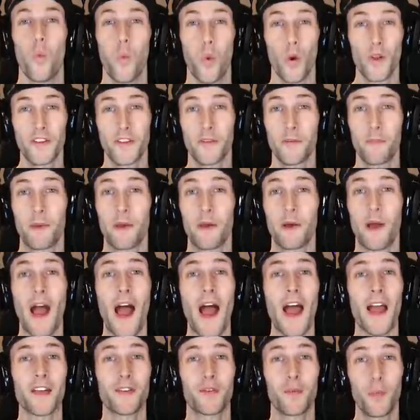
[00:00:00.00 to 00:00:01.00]
What's up you
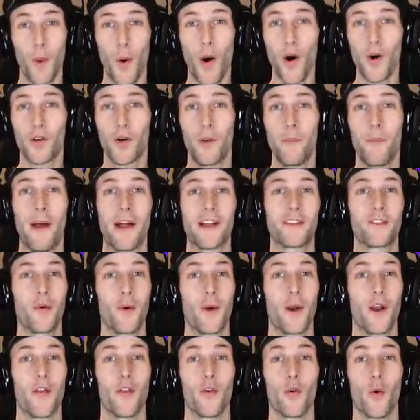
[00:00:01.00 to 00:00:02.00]
guys? Welcome back to
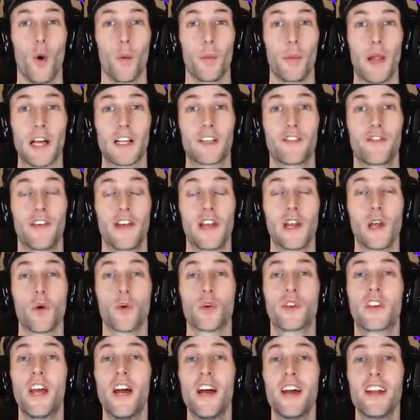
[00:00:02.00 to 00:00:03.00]
another Roblox video.
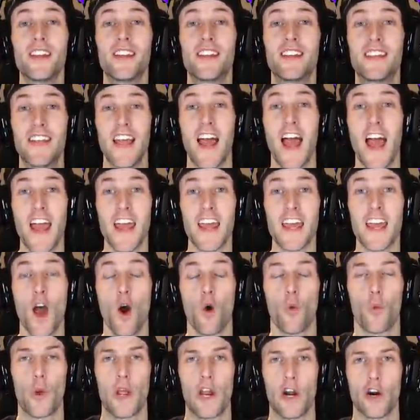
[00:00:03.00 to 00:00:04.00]
Today
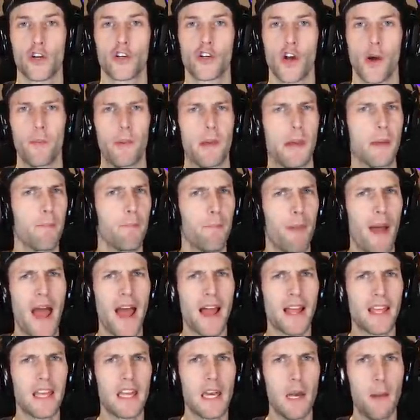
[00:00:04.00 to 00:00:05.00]
we are jumping
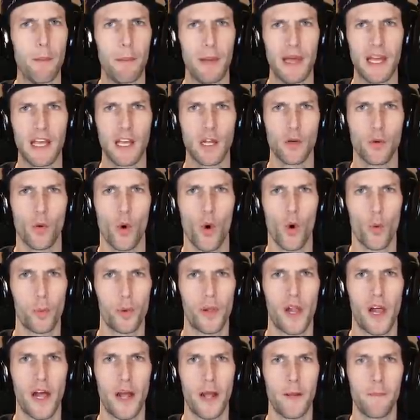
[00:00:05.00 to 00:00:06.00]
back into Piggy
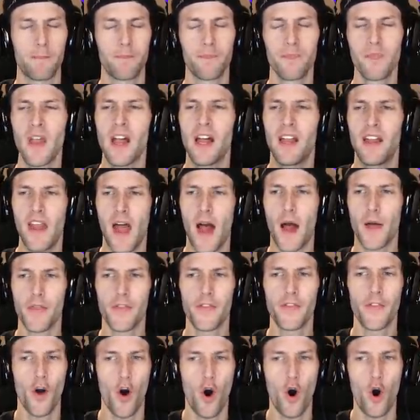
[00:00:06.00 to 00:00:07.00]
Roleplay. Now
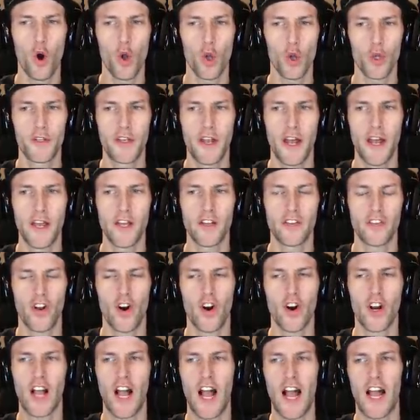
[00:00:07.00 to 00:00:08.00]
that the holidays
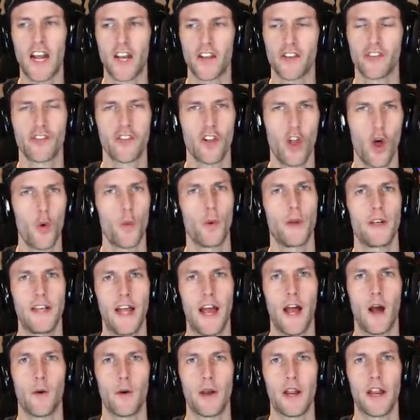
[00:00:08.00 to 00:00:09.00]
are kind of slowing
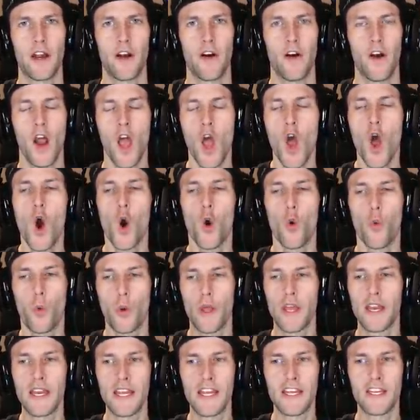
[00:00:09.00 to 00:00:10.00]
down here,
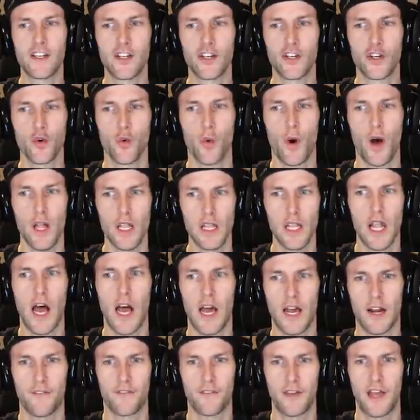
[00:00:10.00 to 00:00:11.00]
we need to do a
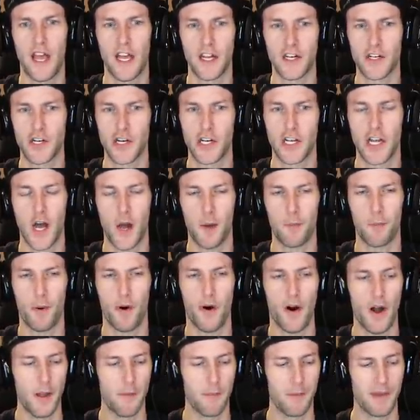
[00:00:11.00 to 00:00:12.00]
lot of catching up,
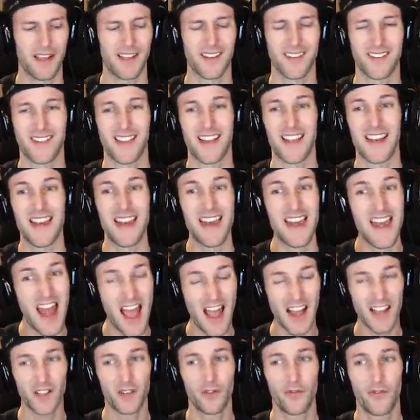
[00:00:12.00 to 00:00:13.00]
all right? Because the
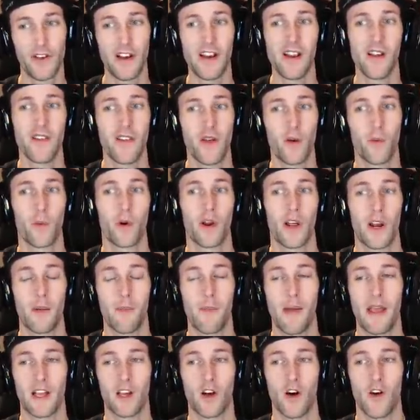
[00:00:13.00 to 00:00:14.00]
next video that we're going to
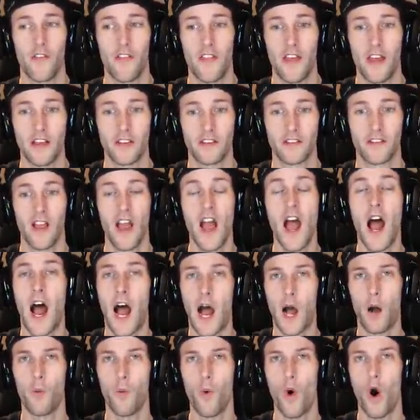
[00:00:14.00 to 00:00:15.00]
make on this,
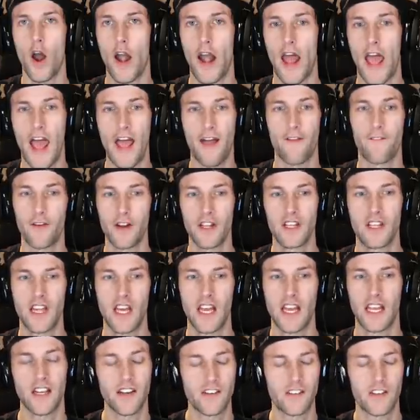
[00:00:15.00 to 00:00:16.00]
I want
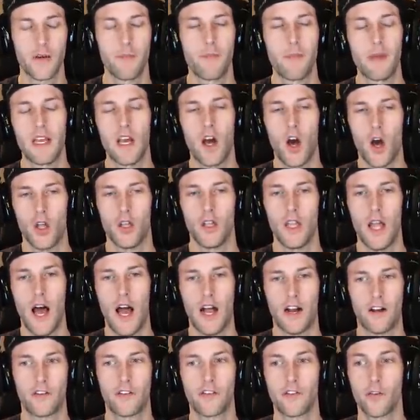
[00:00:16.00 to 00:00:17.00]
everything to be
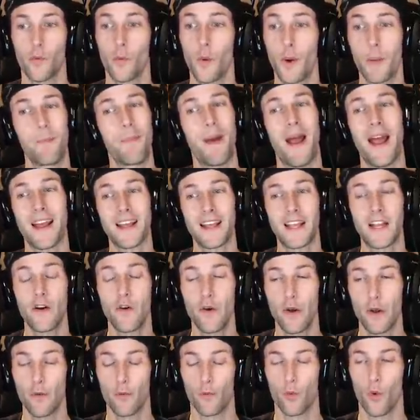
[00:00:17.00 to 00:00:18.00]
unlocked. So we're back
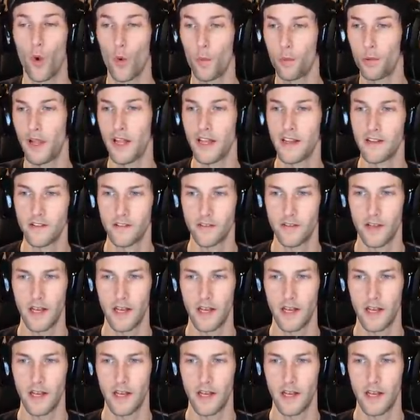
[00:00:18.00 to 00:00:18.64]
here in Roleplay